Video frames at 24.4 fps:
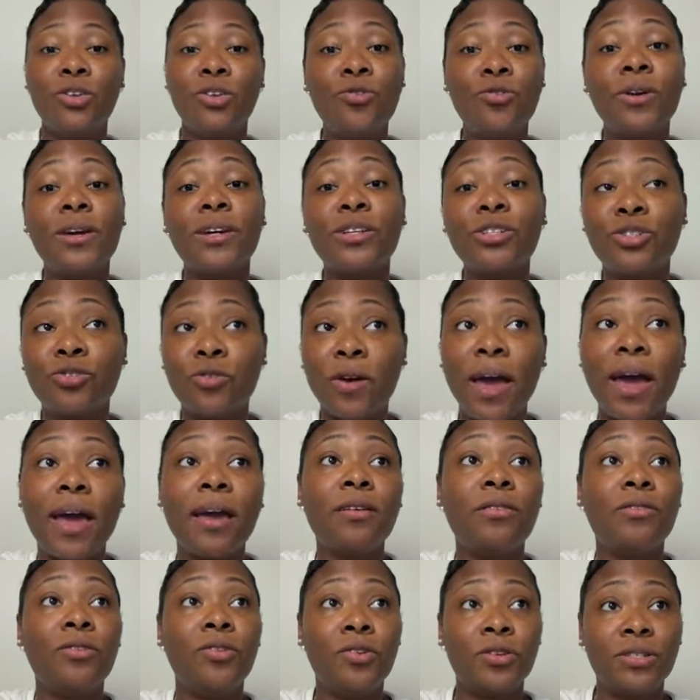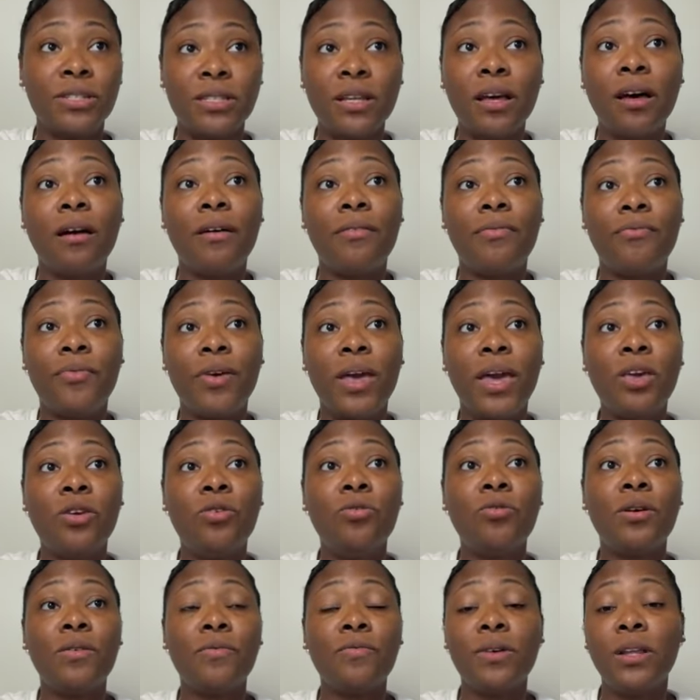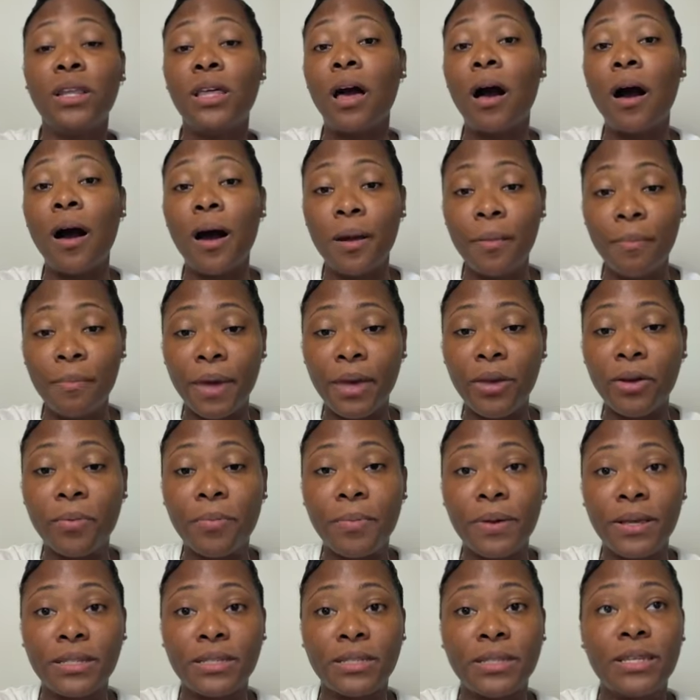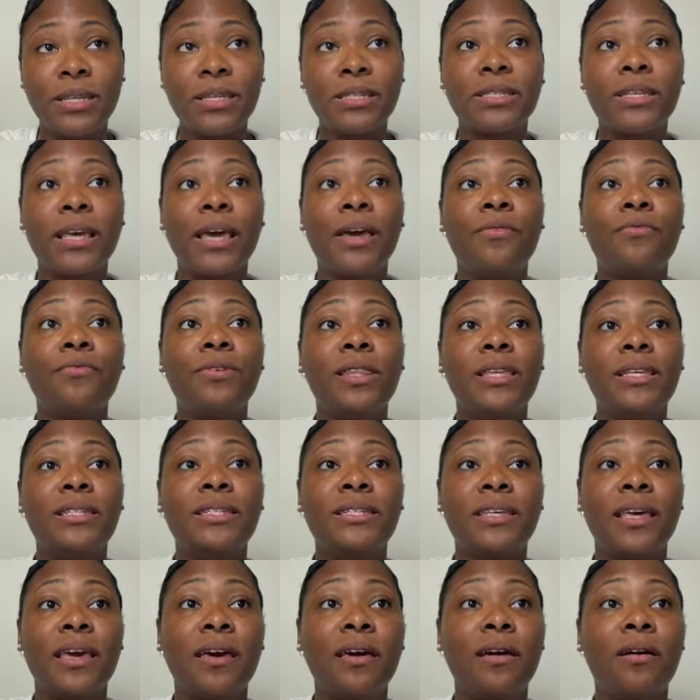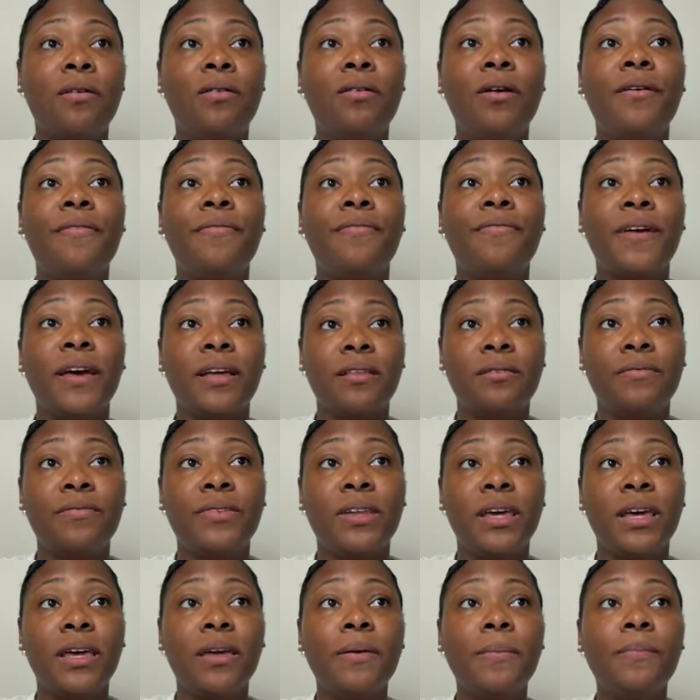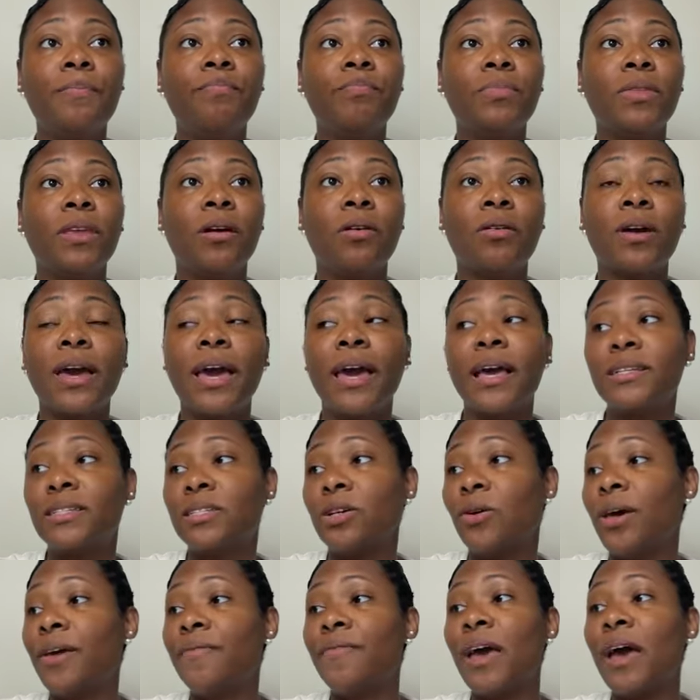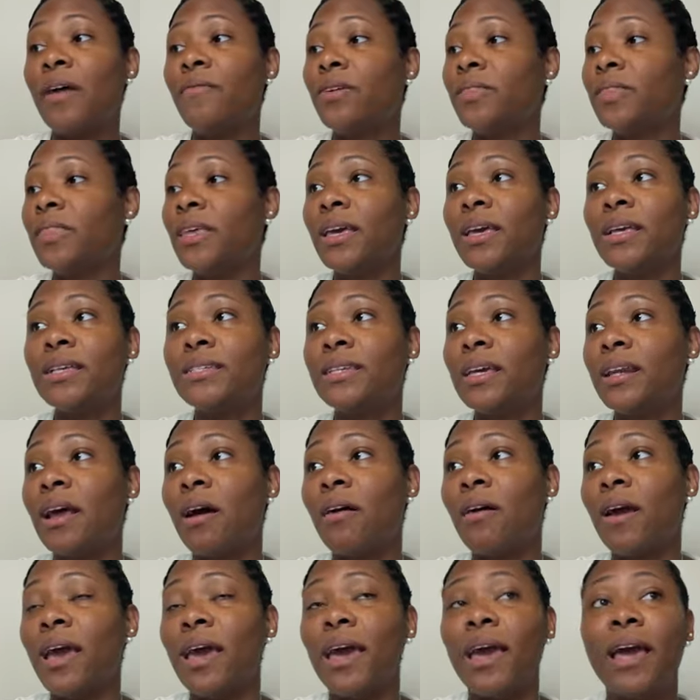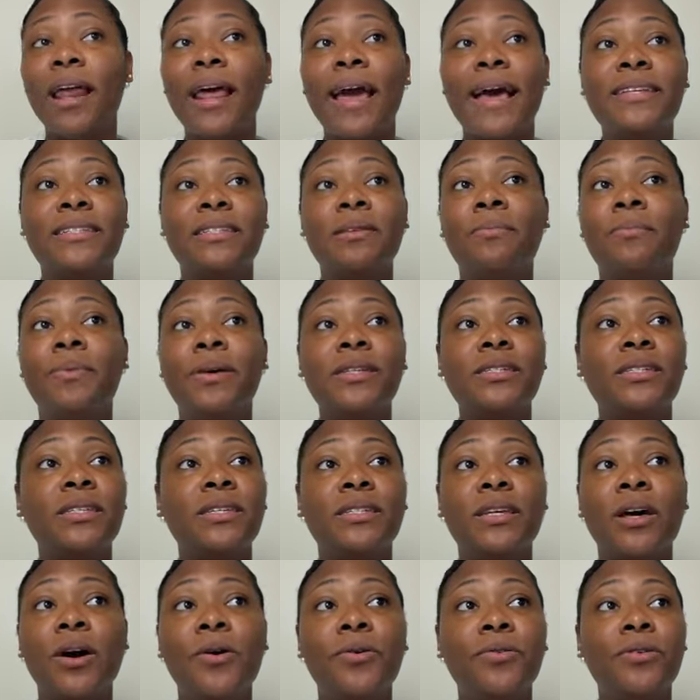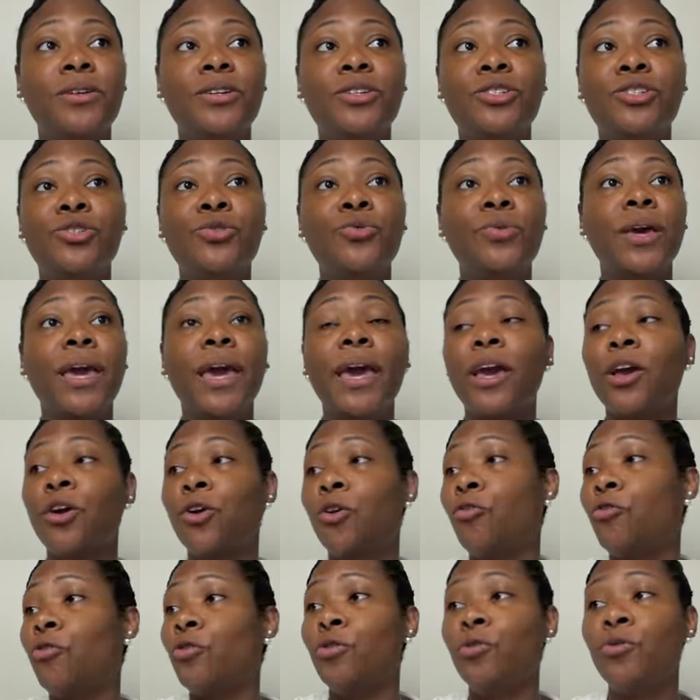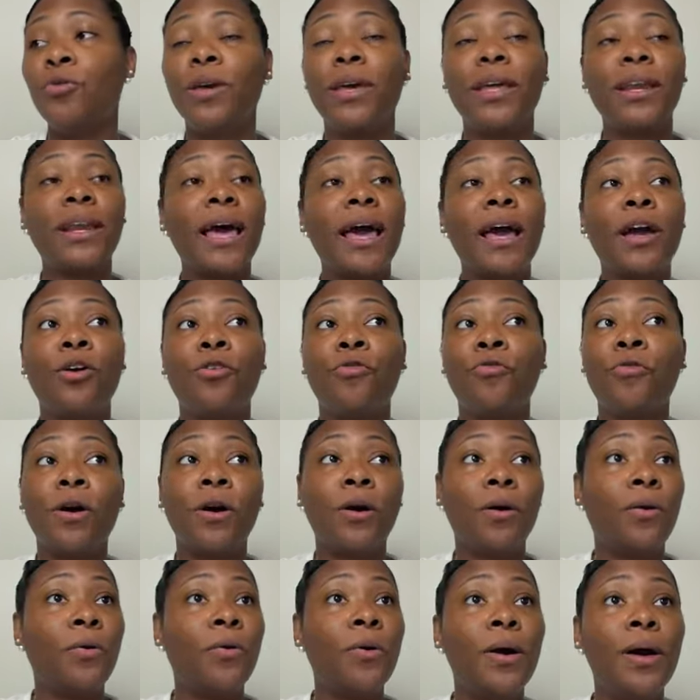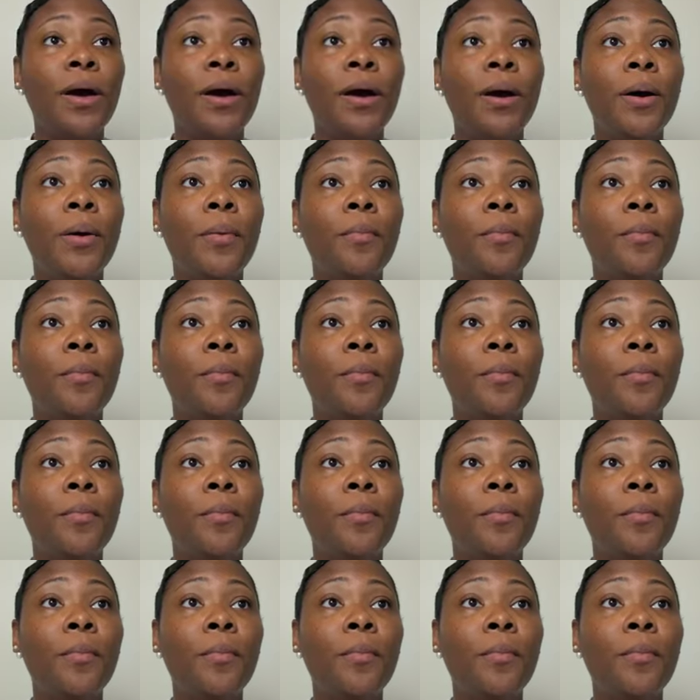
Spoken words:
You can track your stuff and you can really automate your business and really scale effectively. Okay, so if everything is in our head as the business owners, you cannot grow